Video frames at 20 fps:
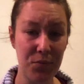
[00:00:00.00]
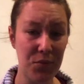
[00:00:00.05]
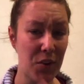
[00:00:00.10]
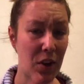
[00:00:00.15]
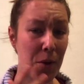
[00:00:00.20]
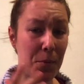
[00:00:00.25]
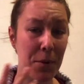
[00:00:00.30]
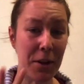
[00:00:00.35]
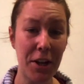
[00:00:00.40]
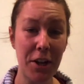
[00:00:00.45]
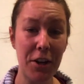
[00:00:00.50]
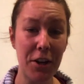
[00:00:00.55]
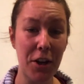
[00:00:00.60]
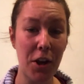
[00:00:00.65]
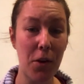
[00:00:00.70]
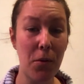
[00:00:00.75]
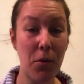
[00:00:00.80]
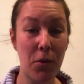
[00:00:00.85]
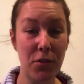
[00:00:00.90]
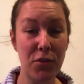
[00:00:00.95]
We're going to
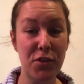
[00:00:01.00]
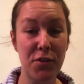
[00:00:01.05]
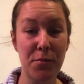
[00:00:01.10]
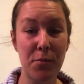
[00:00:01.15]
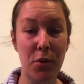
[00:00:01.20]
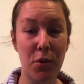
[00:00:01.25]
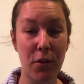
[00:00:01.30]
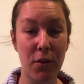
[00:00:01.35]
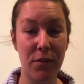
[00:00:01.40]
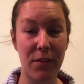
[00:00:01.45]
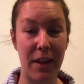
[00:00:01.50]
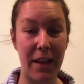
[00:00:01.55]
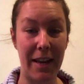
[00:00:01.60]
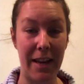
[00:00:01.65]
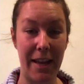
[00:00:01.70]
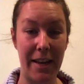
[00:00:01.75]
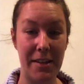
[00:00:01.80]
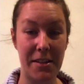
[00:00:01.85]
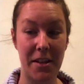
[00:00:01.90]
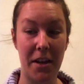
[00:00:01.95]
go on to more of that
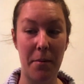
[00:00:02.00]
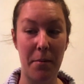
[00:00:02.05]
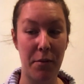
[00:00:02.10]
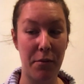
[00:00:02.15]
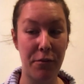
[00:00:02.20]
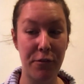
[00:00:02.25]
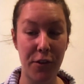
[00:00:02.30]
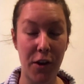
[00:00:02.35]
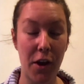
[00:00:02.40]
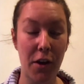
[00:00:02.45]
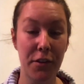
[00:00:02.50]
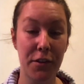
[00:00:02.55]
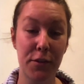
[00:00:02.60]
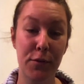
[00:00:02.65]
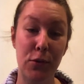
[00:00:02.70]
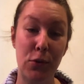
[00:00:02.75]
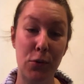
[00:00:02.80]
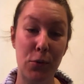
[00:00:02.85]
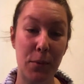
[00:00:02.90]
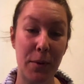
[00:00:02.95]
later, but first of
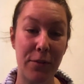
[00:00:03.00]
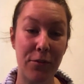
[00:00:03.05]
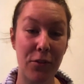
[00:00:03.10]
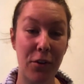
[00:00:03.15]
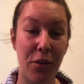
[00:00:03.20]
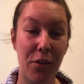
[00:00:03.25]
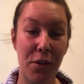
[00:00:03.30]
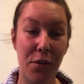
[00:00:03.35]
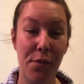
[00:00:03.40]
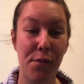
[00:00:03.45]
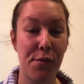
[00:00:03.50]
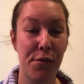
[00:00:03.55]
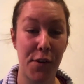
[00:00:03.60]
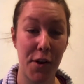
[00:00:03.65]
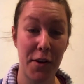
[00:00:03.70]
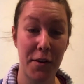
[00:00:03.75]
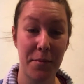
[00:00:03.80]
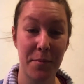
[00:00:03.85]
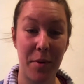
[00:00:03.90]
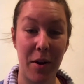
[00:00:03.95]
all, we've got the
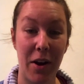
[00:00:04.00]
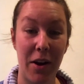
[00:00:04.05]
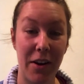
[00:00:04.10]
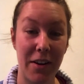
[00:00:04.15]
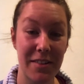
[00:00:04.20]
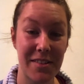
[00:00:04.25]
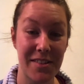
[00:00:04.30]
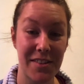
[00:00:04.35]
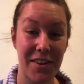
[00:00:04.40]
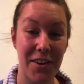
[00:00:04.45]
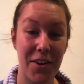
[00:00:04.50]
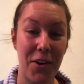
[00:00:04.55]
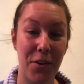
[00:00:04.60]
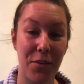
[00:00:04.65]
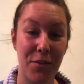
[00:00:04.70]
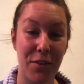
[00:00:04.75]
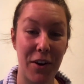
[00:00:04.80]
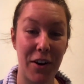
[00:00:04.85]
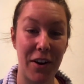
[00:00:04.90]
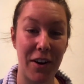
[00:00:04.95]
fun part of
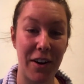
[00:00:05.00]
our